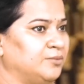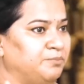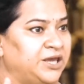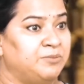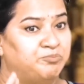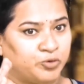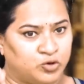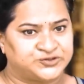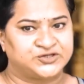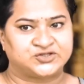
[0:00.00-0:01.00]
Be
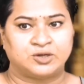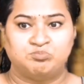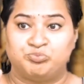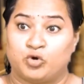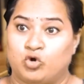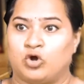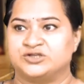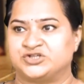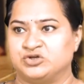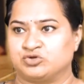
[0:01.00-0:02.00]
pro-system,
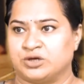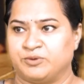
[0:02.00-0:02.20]
pro-constitution,